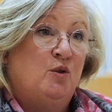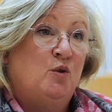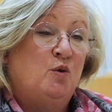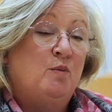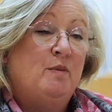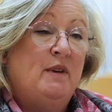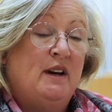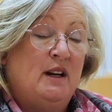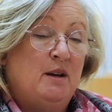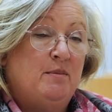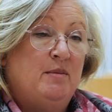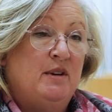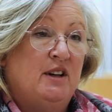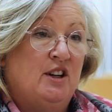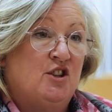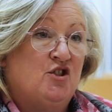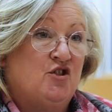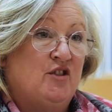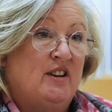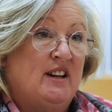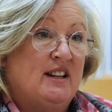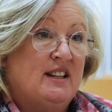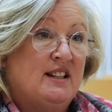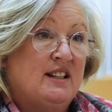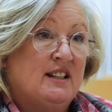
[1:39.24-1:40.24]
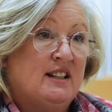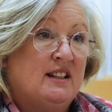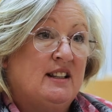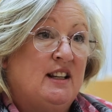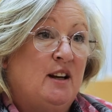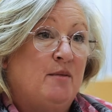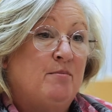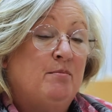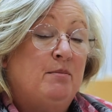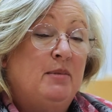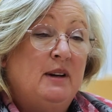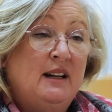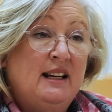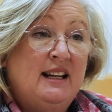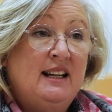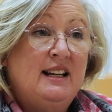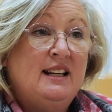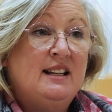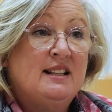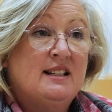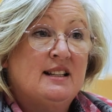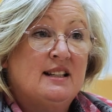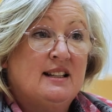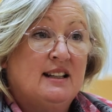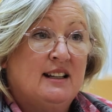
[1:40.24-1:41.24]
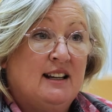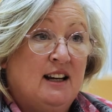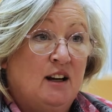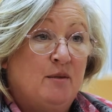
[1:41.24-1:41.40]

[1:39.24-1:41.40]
who may be at risk, then please